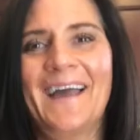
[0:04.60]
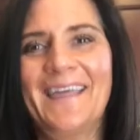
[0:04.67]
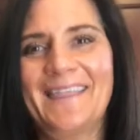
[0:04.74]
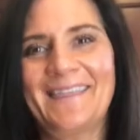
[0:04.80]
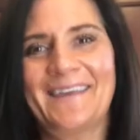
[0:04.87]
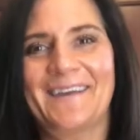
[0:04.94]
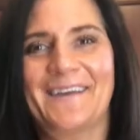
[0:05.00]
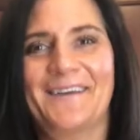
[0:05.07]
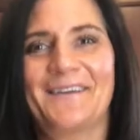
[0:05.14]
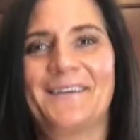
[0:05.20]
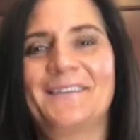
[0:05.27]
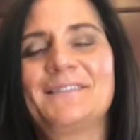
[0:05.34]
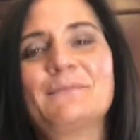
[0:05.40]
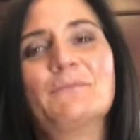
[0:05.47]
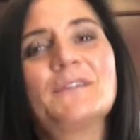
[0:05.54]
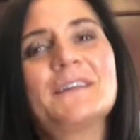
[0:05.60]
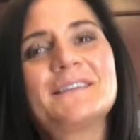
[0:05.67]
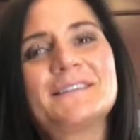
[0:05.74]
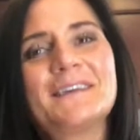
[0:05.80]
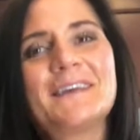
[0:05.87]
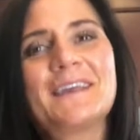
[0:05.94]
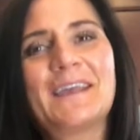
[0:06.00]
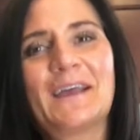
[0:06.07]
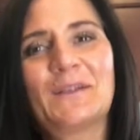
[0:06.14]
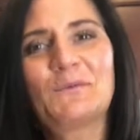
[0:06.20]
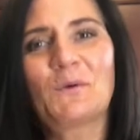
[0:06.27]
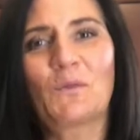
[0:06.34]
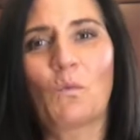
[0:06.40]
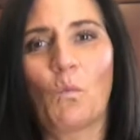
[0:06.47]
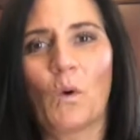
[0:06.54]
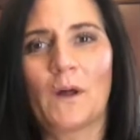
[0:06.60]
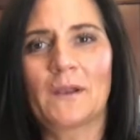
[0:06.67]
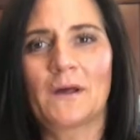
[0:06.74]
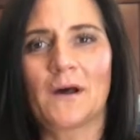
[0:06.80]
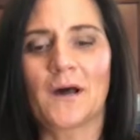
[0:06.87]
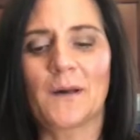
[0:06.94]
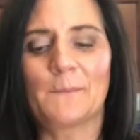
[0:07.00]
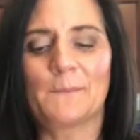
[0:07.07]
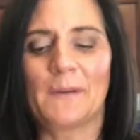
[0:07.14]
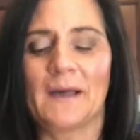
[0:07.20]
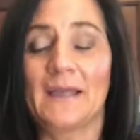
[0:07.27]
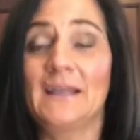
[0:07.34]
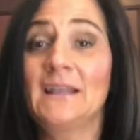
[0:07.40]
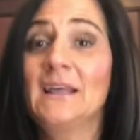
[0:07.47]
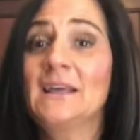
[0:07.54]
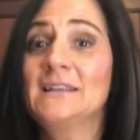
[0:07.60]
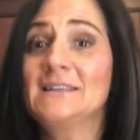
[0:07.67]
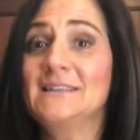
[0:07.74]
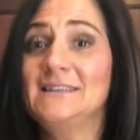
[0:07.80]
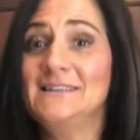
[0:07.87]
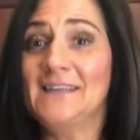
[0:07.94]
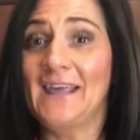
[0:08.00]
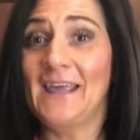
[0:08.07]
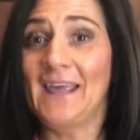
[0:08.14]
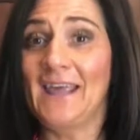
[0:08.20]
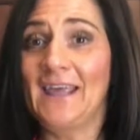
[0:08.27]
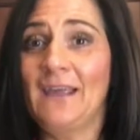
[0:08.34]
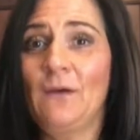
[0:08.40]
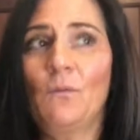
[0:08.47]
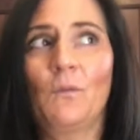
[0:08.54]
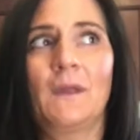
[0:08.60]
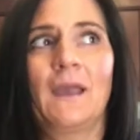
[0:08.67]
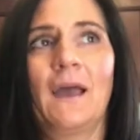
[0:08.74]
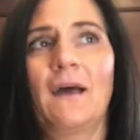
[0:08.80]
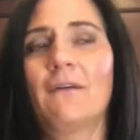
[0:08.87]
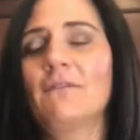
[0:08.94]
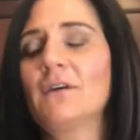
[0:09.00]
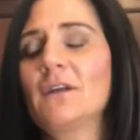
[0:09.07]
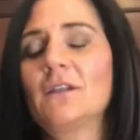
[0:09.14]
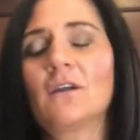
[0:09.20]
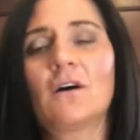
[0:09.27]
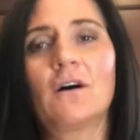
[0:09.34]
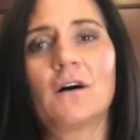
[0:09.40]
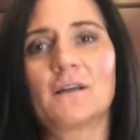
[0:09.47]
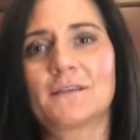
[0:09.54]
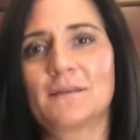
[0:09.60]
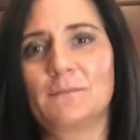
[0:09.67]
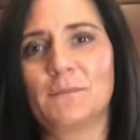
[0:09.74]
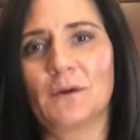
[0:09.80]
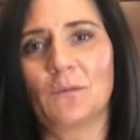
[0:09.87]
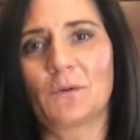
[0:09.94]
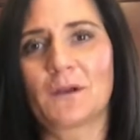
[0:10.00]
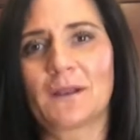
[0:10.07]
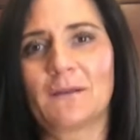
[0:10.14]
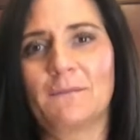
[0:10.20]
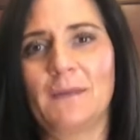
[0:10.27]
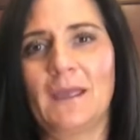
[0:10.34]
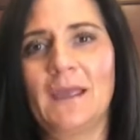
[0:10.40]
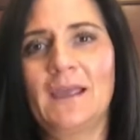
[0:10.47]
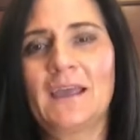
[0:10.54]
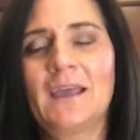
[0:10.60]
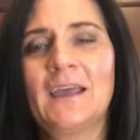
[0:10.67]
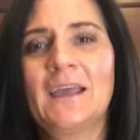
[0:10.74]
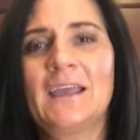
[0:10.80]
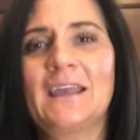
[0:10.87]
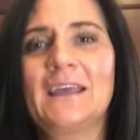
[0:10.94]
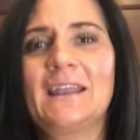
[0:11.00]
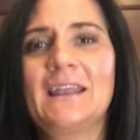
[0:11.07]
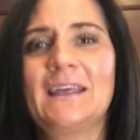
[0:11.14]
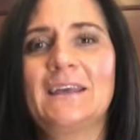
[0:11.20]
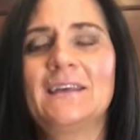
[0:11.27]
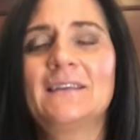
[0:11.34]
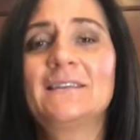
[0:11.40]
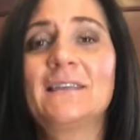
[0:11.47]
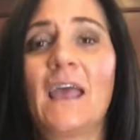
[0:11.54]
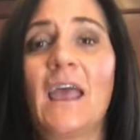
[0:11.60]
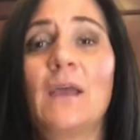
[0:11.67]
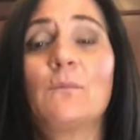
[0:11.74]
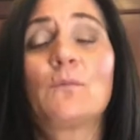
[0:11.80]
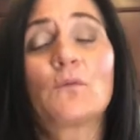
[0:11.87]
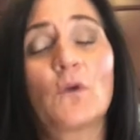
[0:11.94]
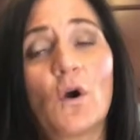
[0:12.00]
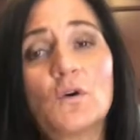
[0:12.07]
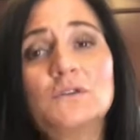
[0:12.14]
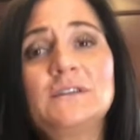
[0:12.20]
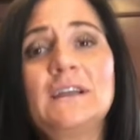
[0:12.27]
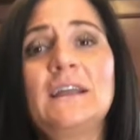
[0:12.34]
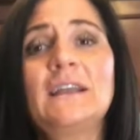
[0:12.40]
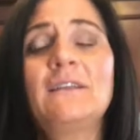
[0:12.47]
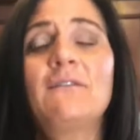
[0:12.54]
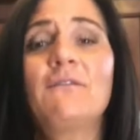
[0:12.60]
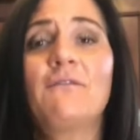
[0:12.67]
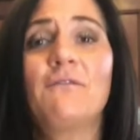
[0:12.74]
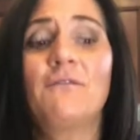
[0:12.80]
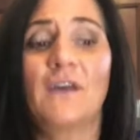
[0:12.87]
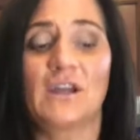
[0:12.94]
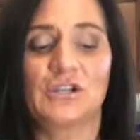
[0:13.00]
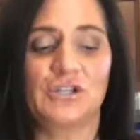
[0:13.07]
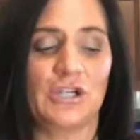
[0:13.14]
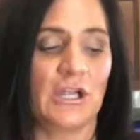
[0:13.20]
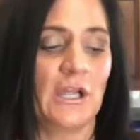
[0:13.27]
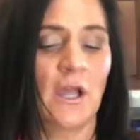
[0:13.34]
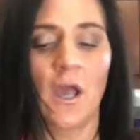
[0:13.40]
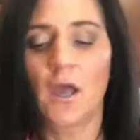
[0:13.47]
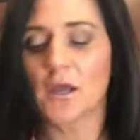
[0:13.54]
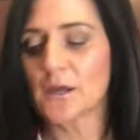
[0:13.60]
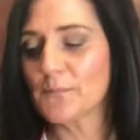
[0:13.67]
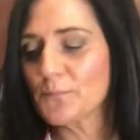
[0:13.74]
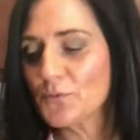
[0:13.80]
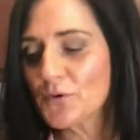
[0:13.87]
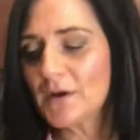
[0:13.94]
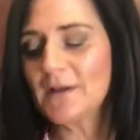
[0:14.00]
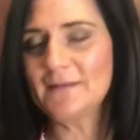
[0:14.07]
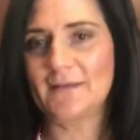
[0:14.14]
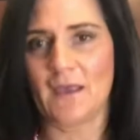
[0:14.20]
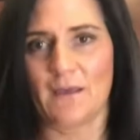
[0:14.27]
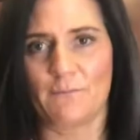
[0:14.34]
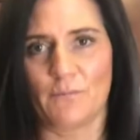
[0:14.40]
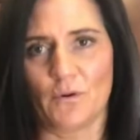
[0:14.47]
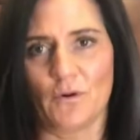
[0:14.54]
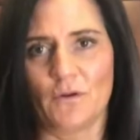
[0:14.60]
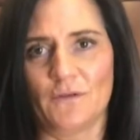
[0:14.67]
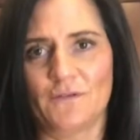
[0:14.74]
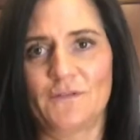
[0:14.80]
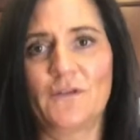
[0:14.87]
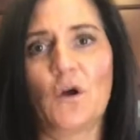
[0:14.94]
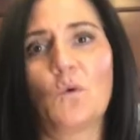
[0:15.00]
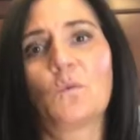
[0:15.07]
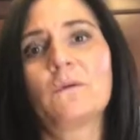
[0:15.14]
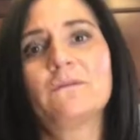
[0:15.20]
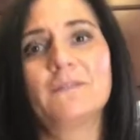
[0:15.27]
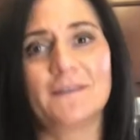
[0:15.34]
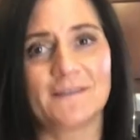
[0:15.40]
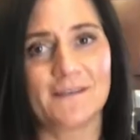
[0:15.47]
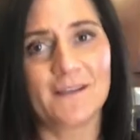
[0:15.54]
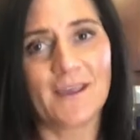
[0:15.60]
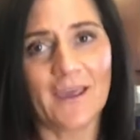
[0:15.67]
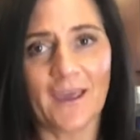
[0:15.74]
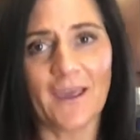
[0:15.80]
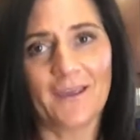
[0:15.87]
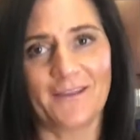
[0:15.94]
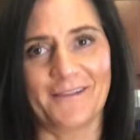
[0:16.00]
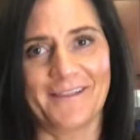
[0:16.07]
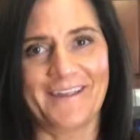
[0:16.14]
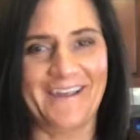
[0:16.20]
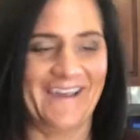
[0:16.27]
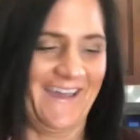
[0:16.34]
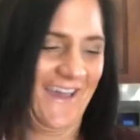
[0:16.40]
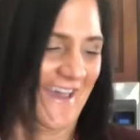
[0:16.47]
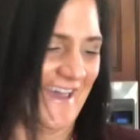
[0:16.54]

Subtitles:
there, it's Melissa again with One Hot Bite. Today we have an awesome meal we're gonna make. It is a protein veggie caprese bowl. So we're visiting Italy.